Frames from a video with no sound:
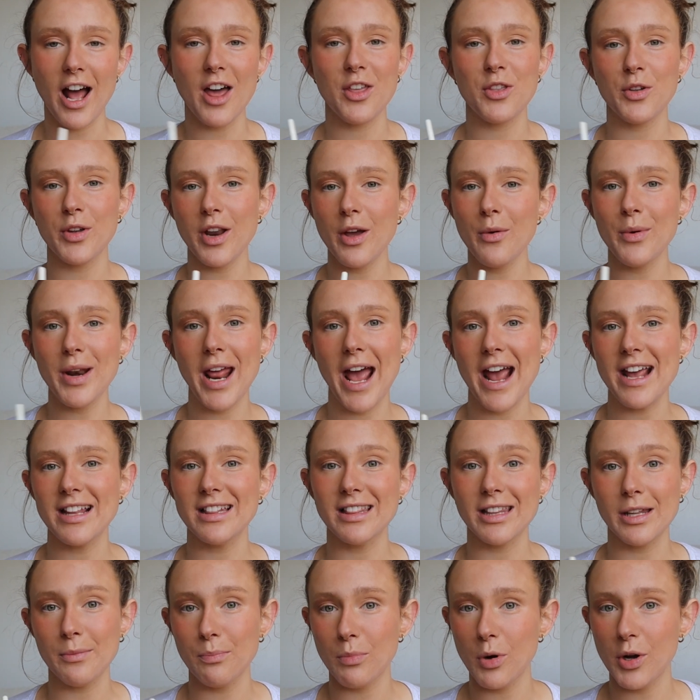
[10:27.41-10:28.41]
I thought I would
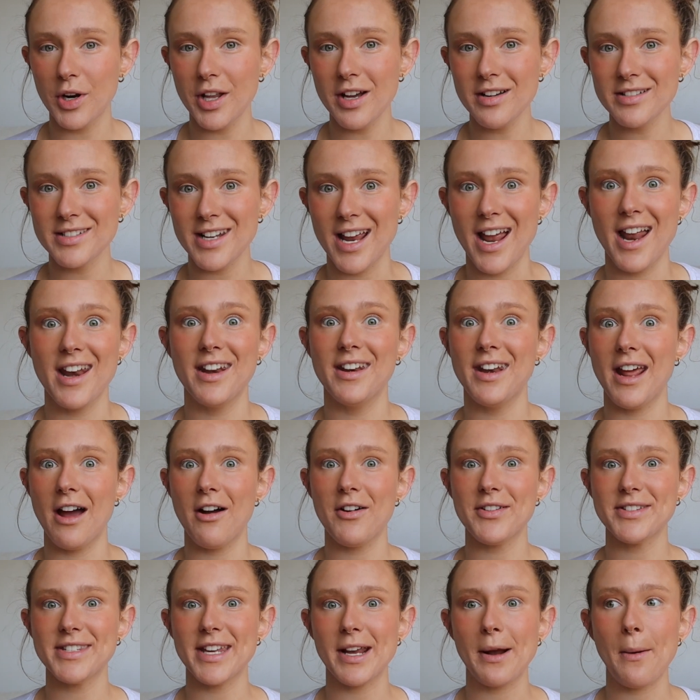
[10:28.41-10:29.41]
hate lip product, and
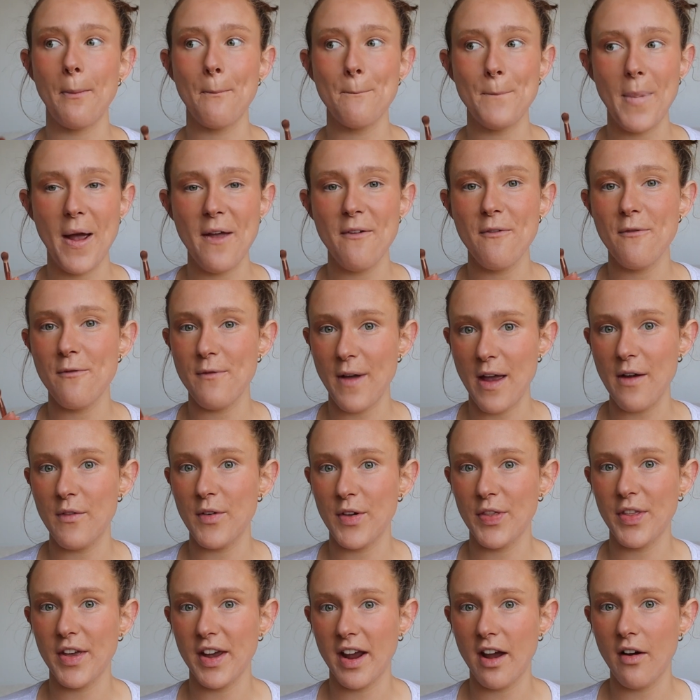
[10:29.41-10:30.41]
now it's like my
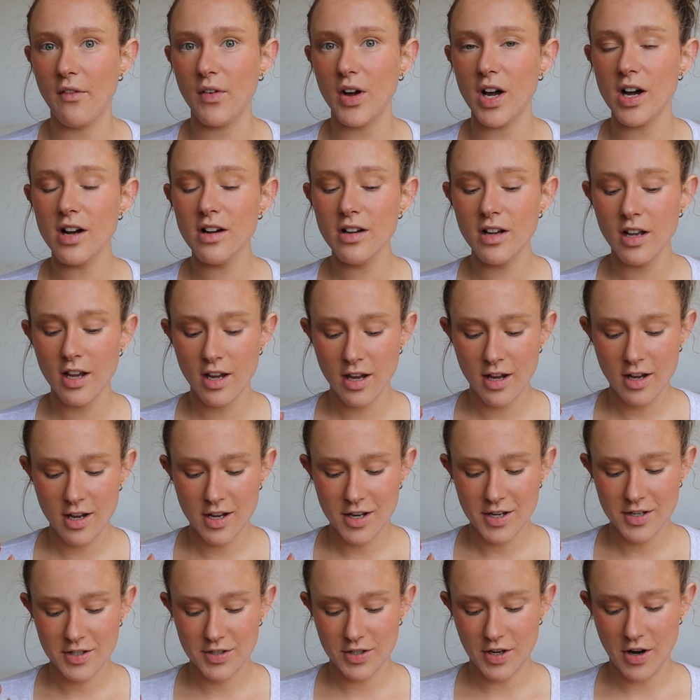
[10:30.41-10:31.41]
favorite thing ever.
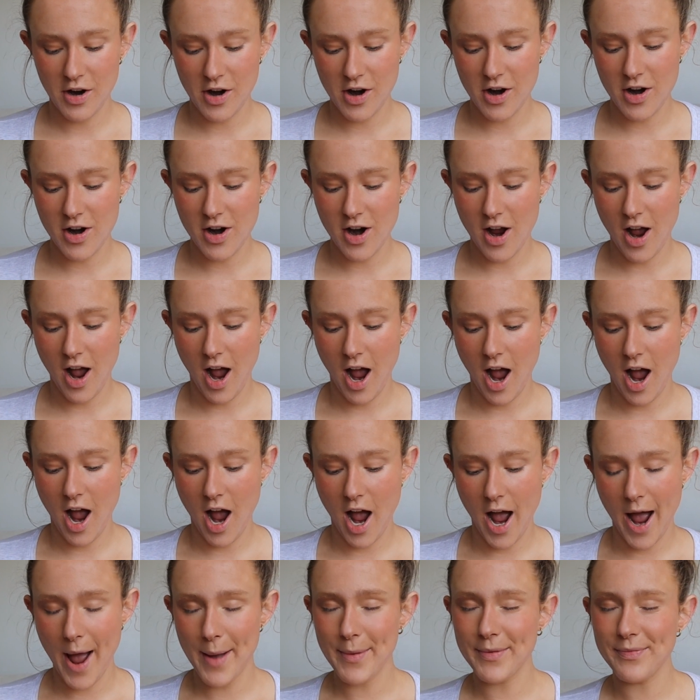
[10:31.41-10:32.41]
So
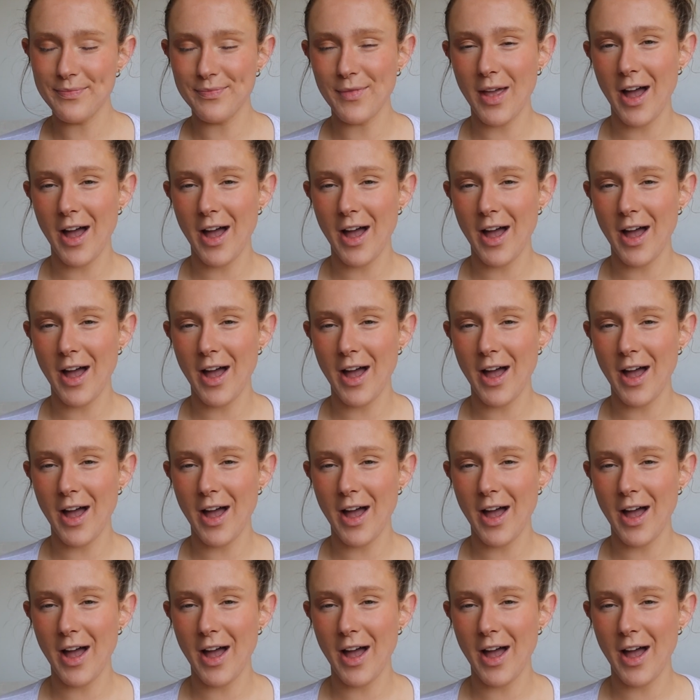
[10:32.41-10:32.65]
I